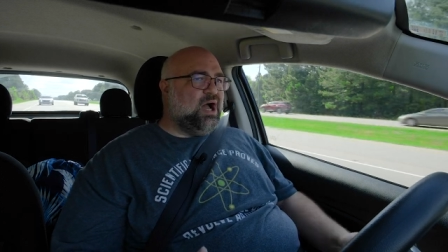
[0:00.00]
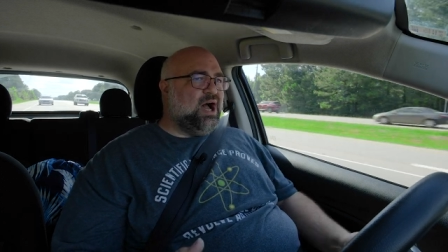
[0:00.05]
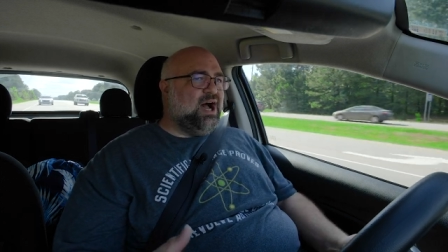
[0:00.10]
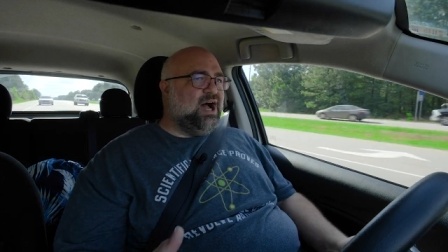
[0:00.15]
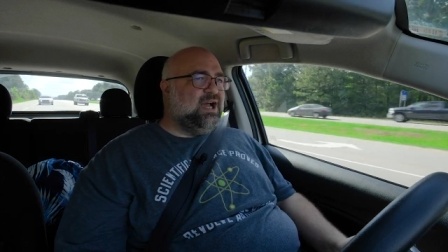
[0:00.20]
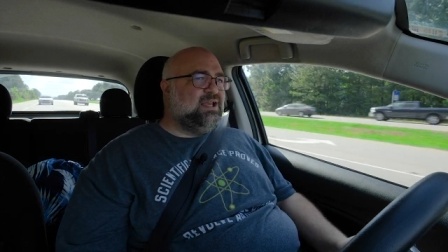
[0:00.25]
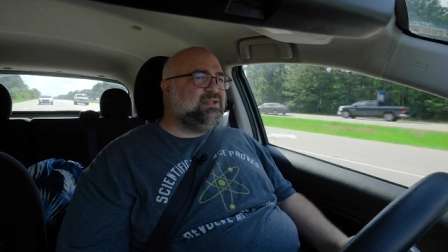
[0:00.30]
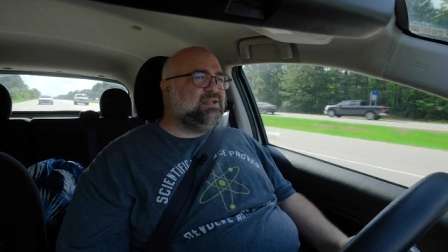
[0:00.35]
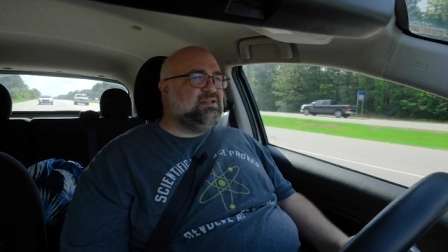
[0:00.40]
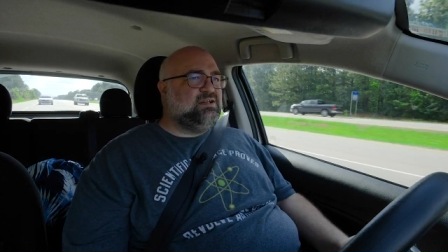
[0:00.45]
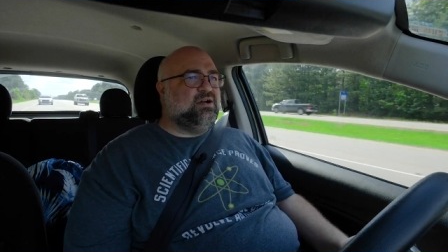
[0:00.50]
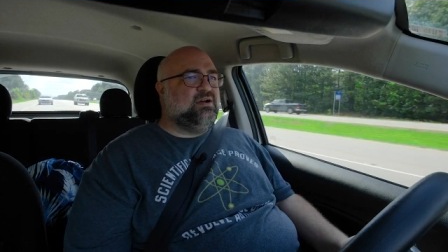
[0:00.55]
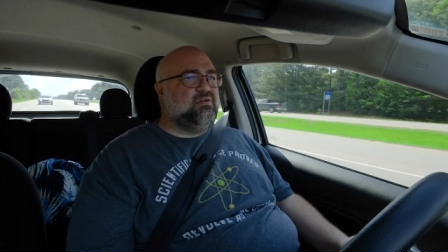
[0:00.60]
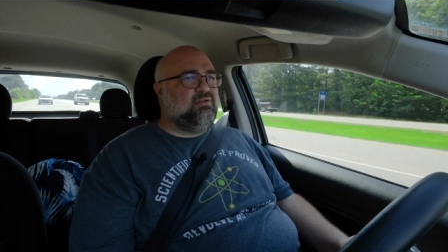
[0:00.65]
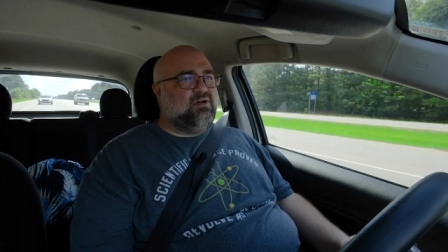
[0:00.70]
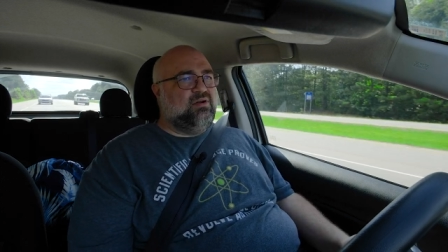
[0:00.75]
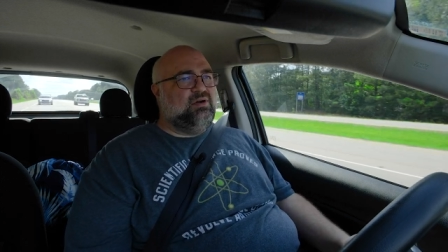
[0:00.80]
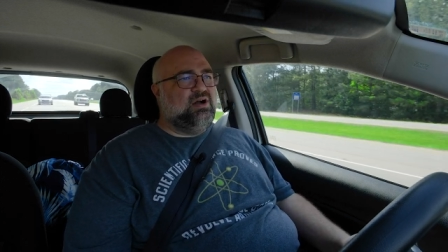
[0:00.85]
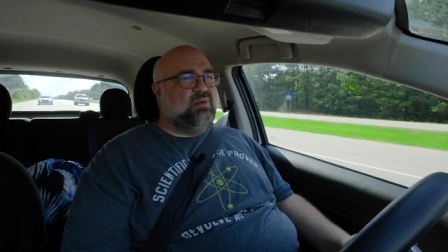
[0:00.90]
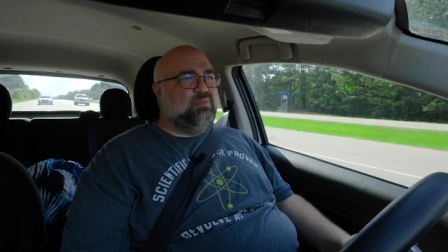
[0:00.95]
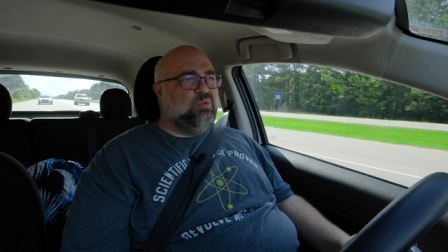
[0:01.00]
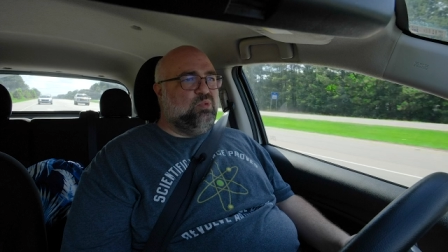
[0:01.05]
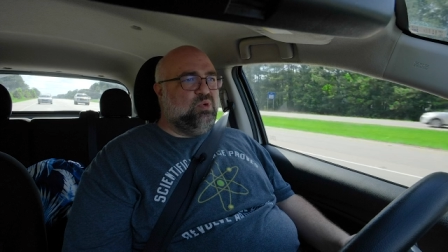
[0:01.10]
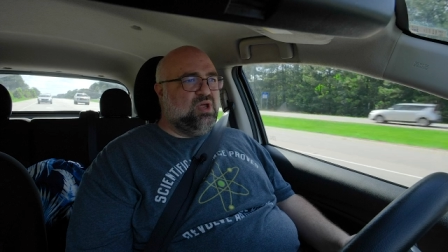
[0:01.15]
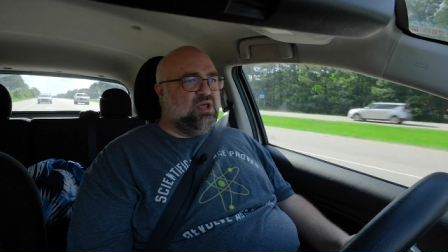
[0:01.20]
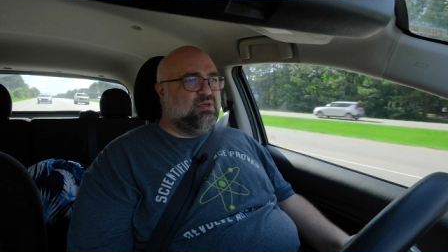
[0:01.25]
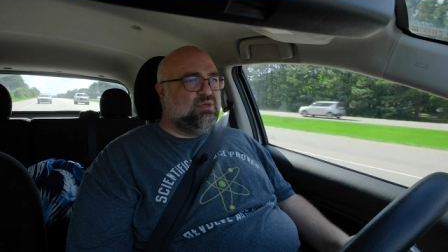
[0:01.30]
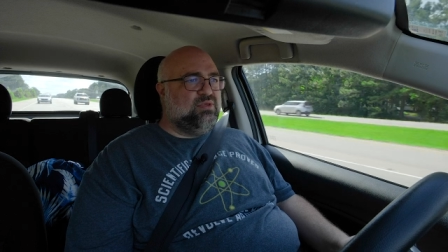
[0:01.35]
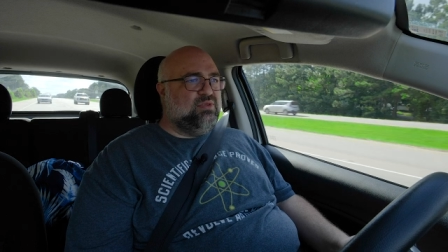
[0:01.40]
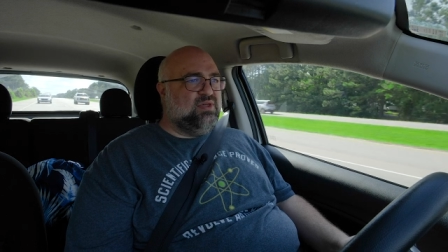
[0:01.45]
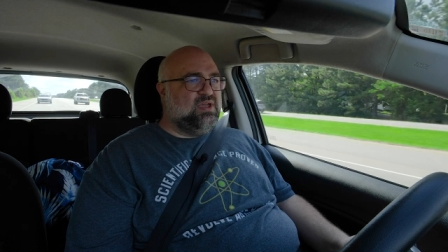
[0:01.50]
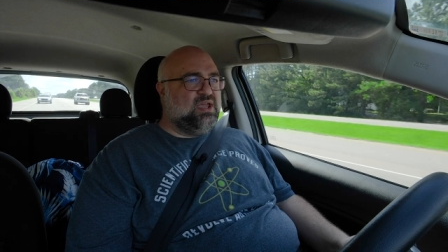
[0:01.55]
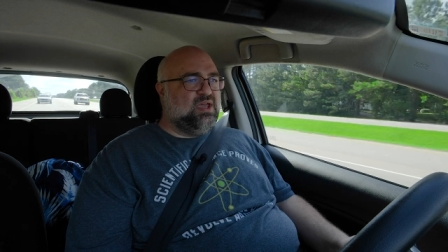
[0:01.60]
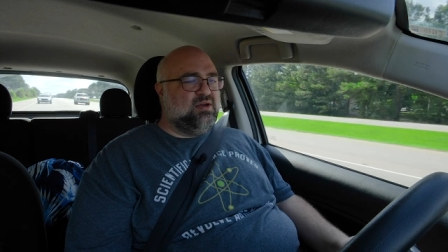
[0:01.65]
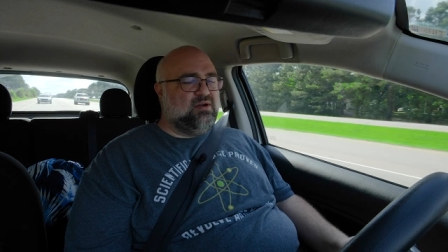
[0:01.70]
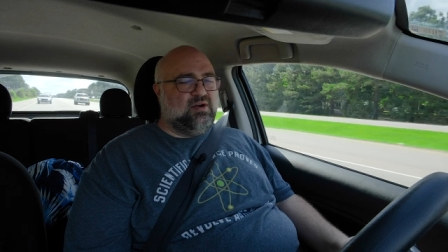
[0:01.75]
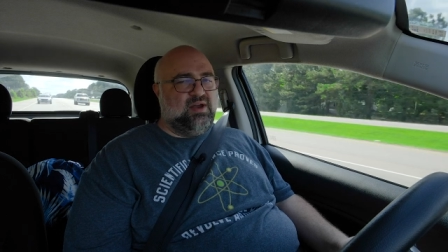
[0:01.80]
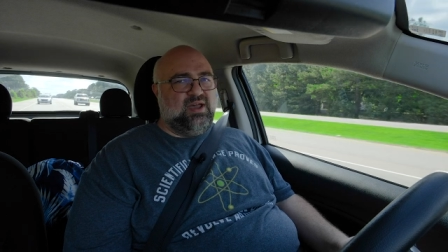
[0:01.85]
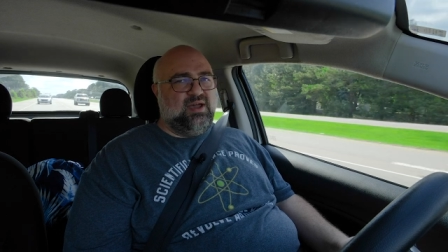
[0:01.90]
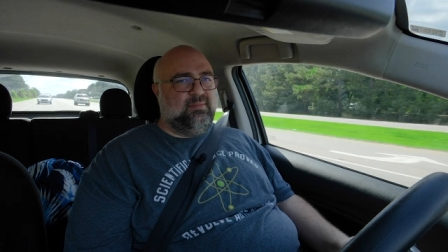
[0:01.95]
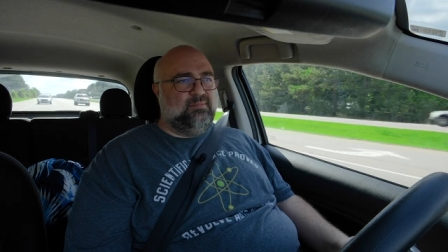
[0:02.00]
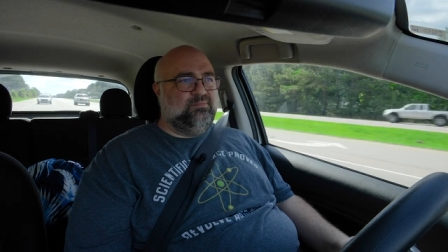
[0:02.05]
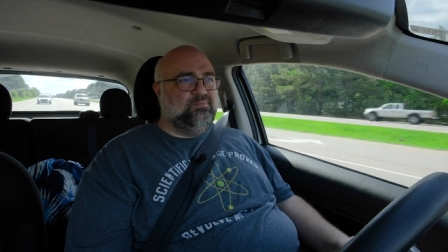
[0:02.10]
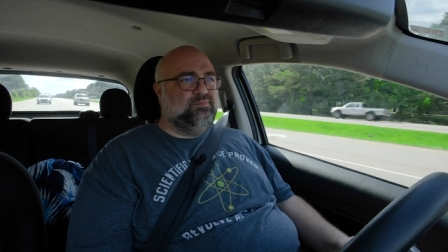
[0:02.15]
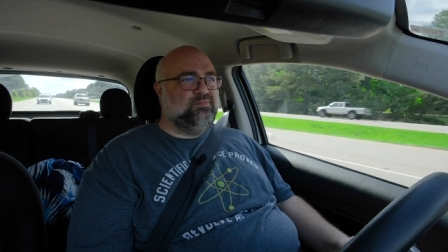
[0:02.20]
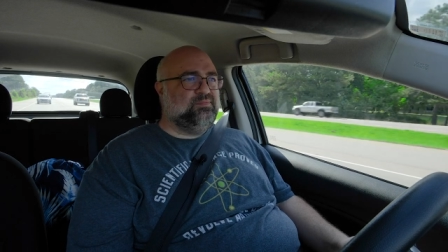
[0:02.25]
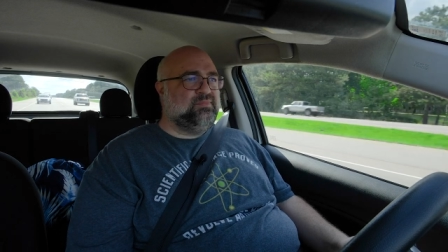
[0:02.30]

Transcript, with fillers: I did not grow up with the internet.